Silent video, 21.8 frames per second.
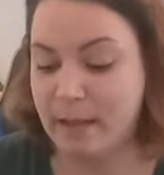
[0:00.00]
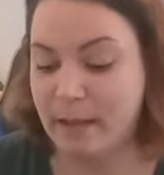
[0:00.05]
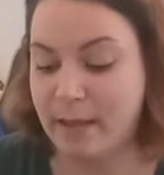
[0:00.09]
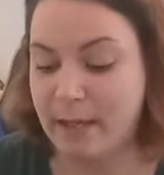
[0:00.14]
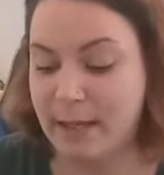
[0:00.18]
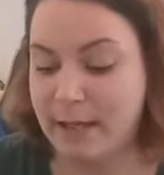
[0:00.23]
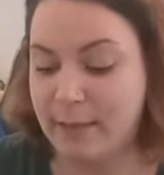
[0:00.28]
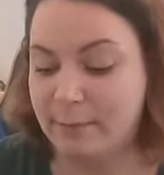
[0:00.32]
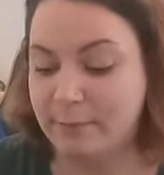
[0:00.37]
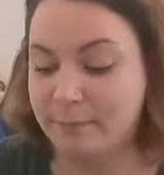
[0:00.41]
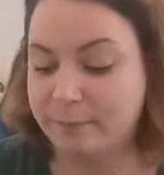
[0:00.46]

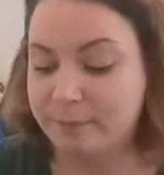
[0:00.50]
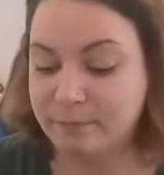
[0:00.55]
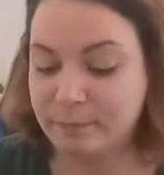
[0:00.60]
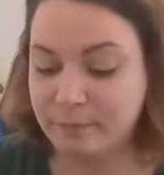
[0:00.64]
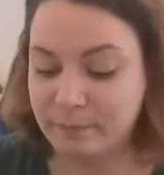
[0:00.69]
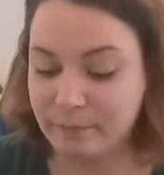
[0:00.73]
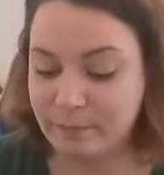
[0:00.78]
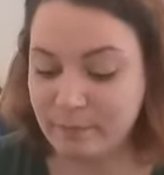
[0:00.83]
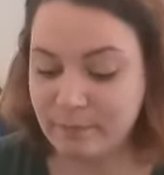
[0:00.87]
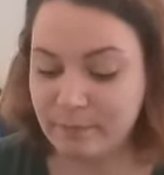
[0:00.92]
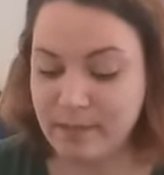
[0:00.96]
But
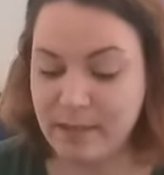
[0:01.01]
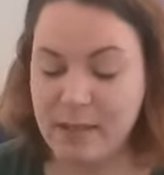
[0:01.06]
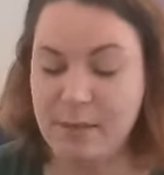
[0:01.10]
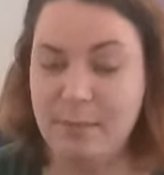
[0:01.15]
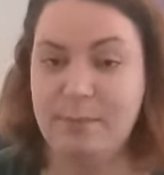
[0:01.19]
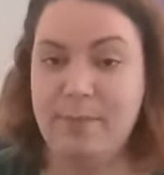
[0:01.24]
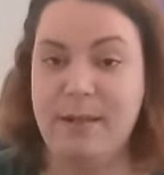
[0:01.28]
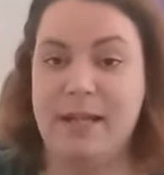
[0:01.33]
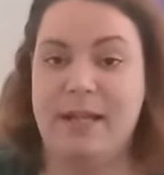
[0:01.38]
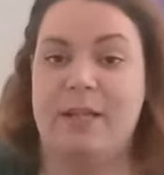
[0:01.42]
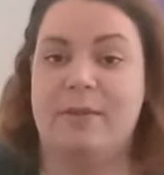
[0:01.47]

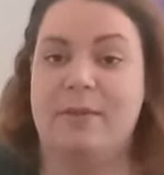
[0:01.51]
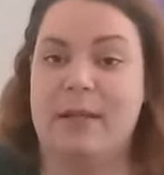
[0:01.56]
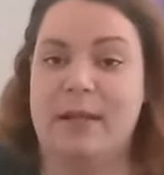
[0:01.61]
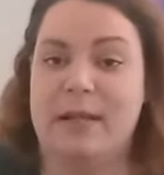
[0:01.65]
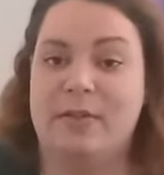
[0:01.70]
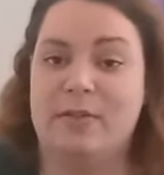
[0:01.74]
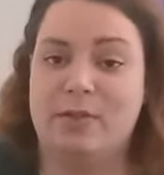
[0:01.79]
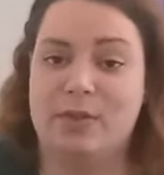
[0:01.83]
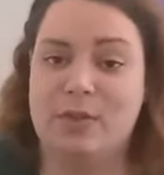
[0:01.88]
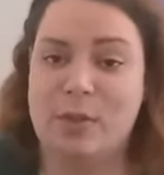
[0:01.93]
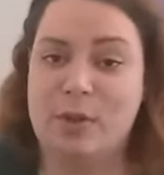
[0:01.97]

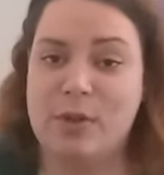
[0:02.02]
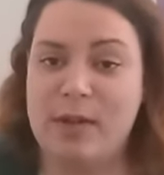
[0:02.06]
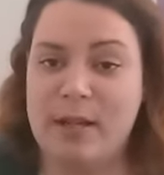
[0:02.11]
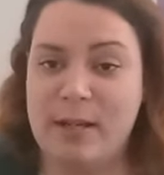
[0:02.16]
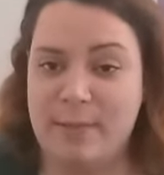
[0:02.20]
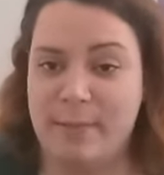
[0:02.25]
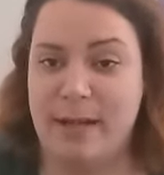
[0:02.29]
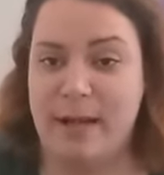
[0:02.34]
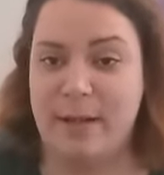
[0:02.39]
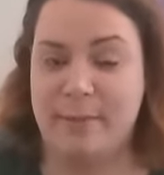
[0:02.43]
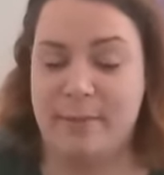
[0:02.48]
anyway,
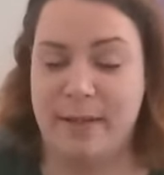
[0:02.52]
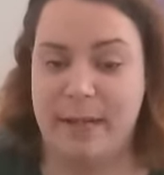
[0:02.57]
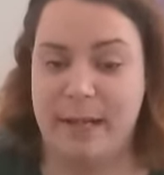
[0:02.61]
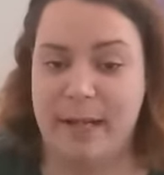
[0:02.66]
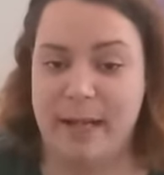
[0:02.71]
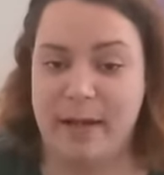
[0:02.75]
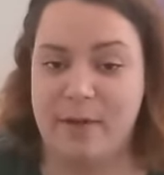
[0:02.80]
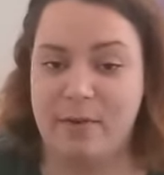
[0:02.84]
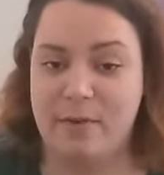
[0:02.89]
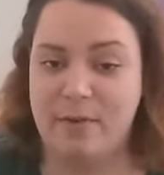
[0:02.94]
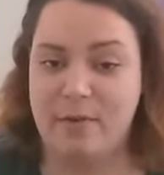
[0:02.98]
talking about my
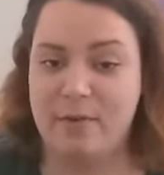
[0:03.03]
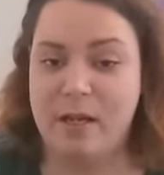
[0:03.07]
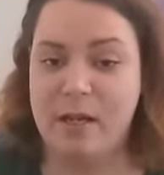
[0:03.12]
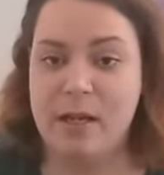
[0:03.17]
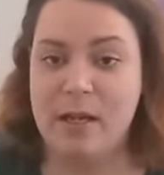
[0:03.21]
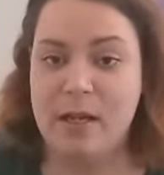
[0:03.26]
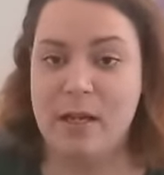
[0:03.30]
health,